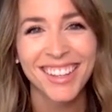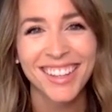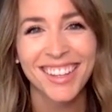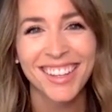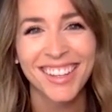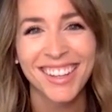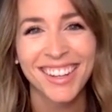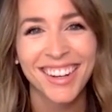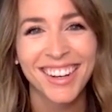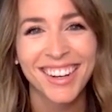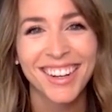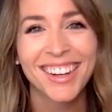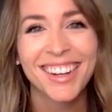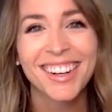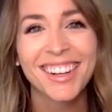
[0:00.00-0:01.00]

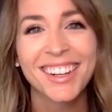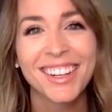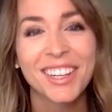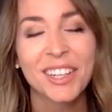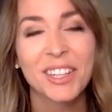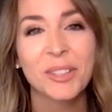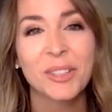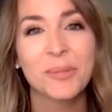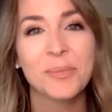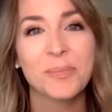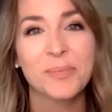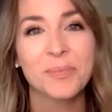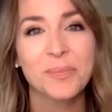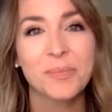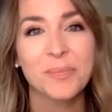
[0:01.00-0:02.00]

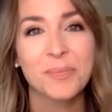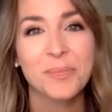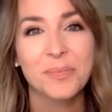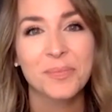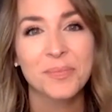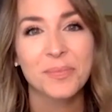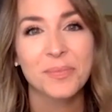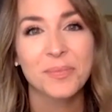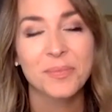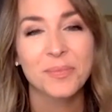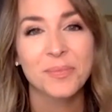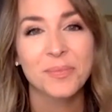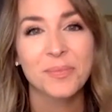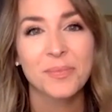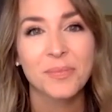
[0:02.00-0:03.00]

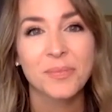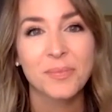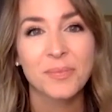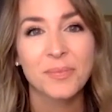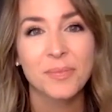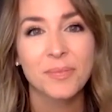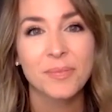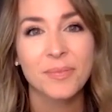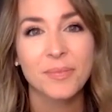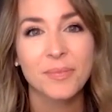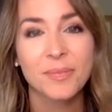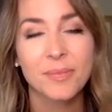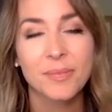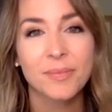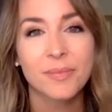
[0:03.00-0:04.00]

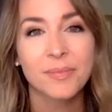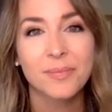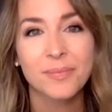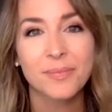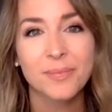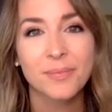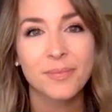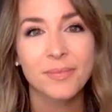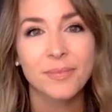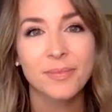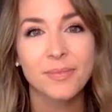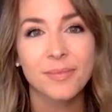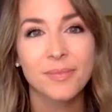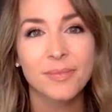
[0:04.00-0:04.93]
This person isn't speaking.